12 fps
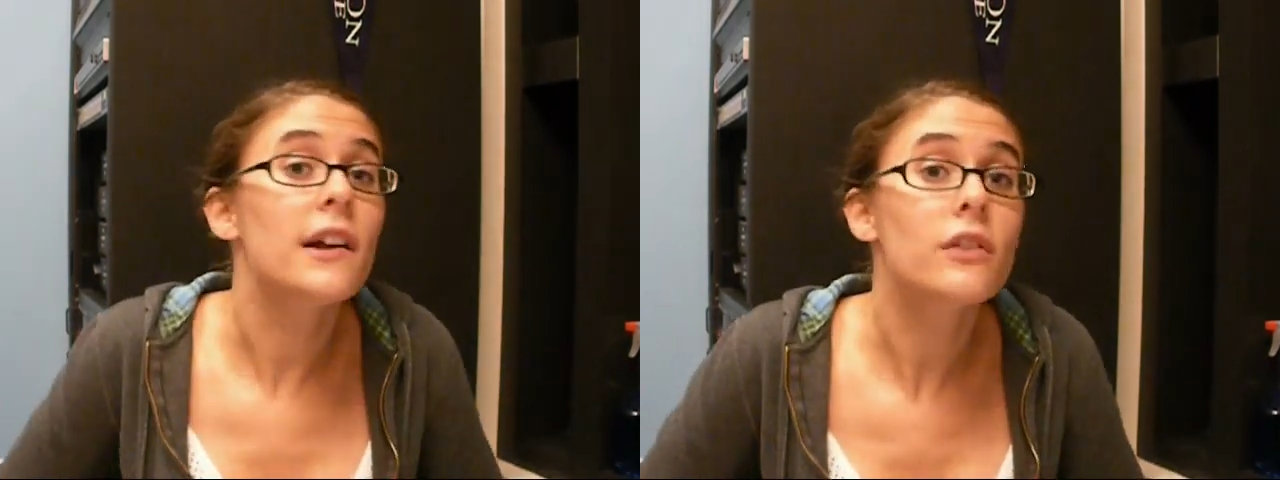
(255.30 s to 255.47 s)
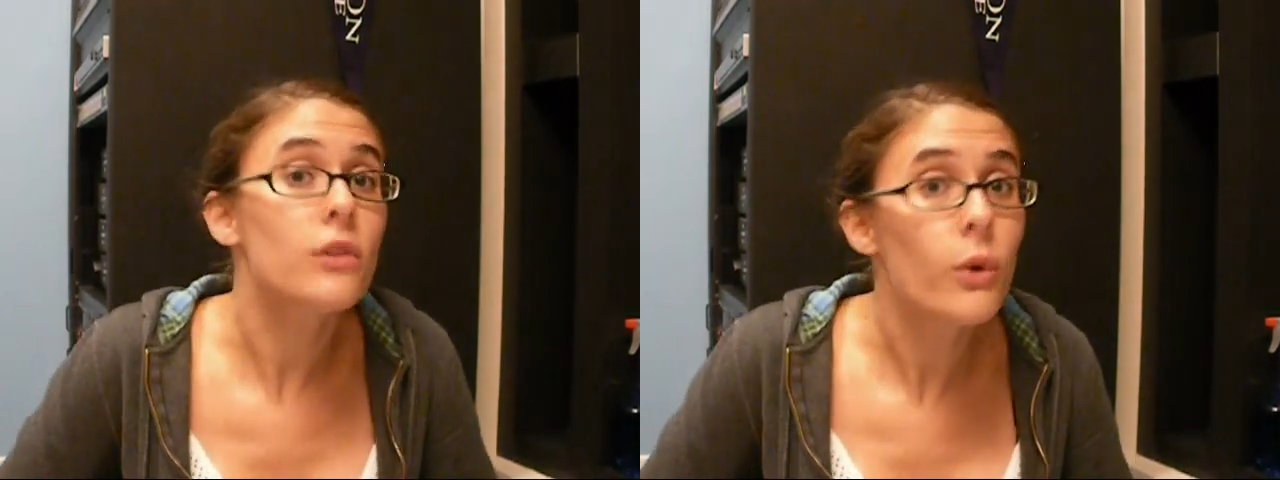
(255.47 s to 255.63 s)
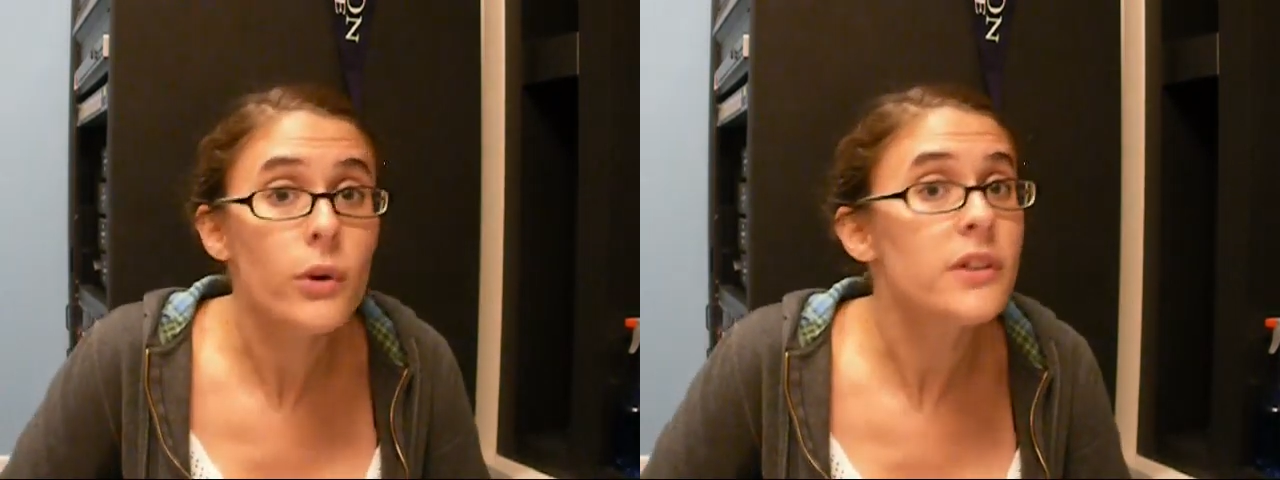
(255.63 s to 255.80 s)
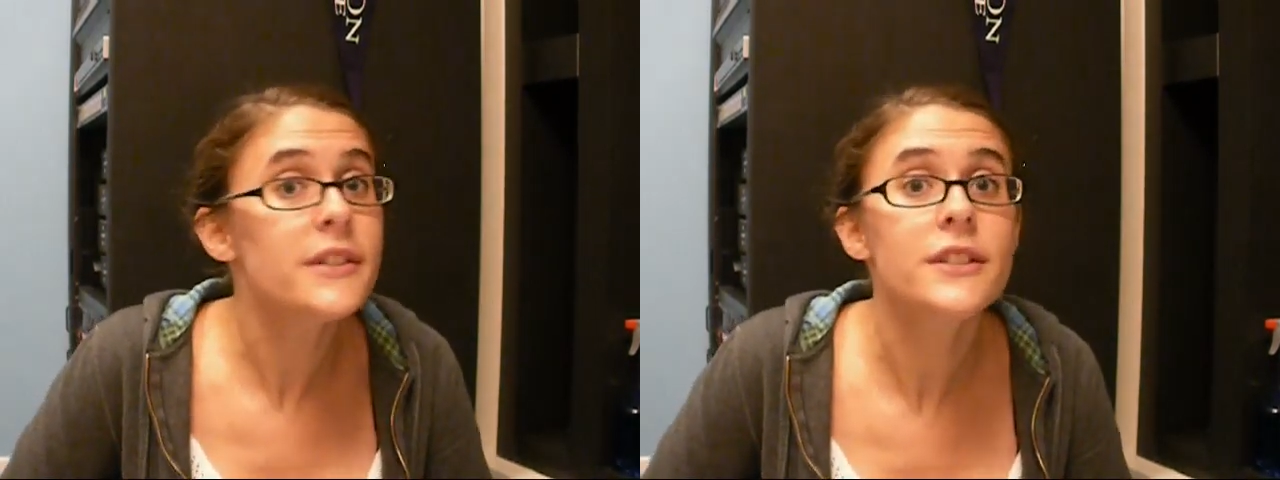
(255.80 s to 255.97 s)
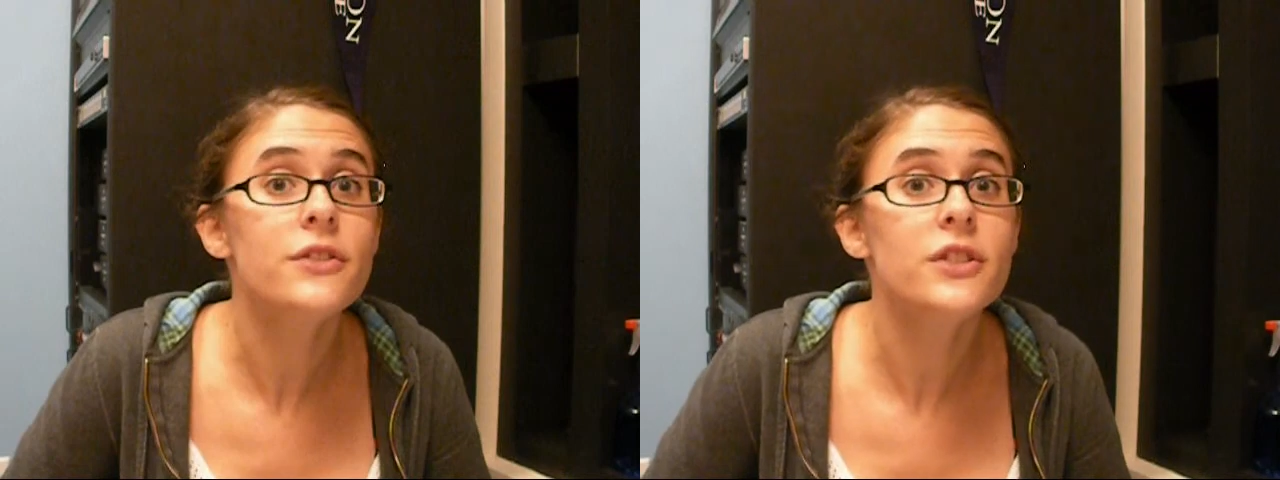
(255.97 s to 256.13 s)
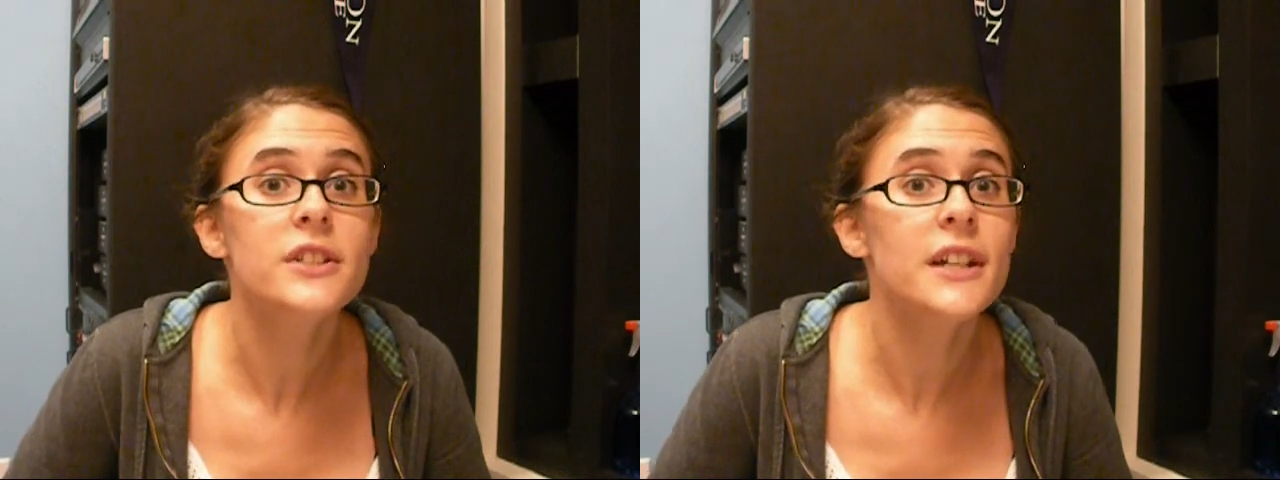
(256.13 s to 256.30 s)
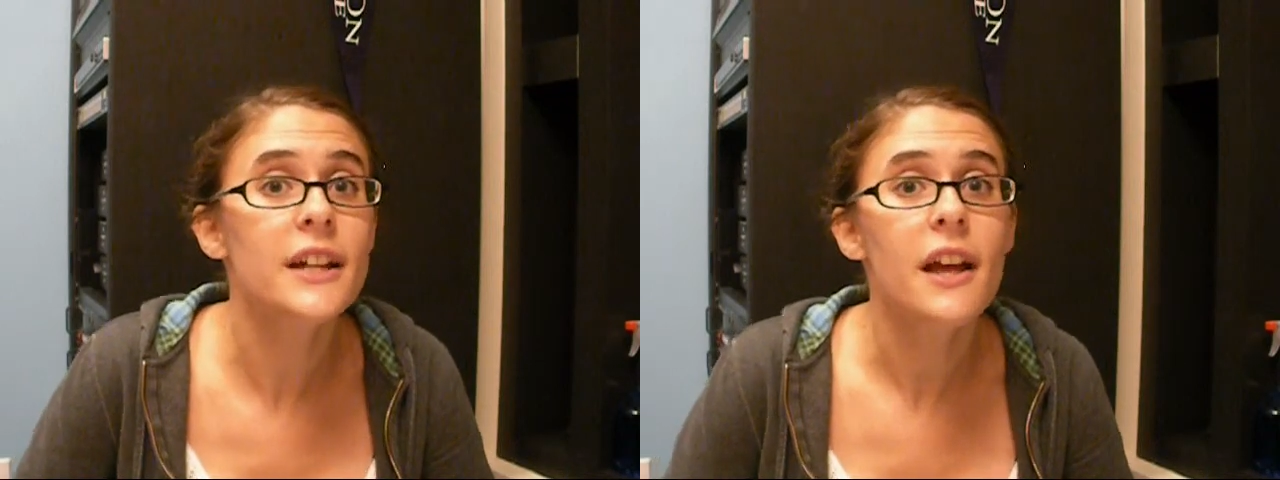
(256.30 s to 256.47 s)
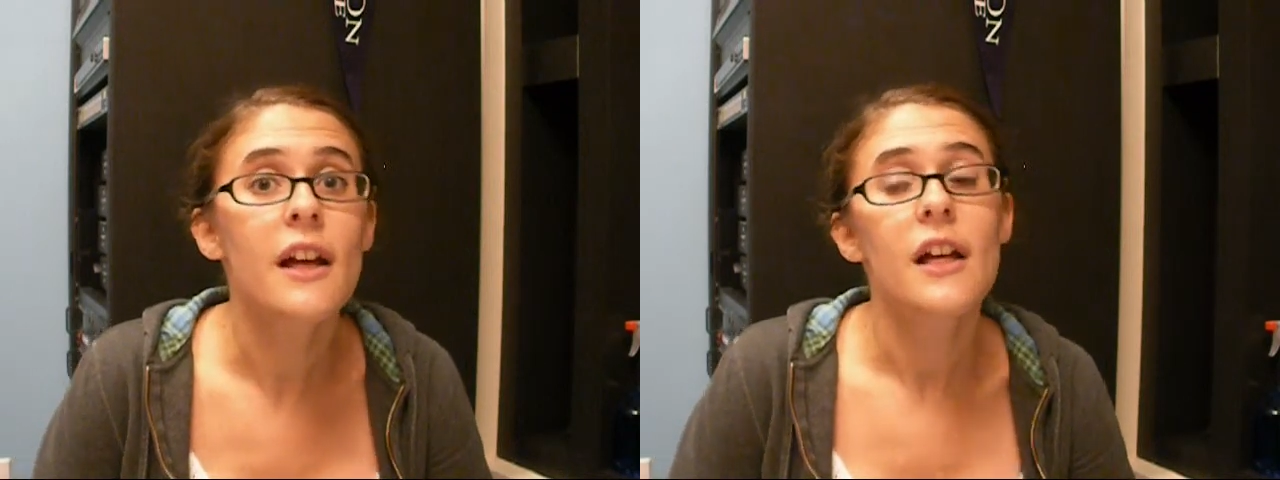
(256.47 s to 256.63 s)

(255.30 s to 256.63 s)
Their lore is interesting,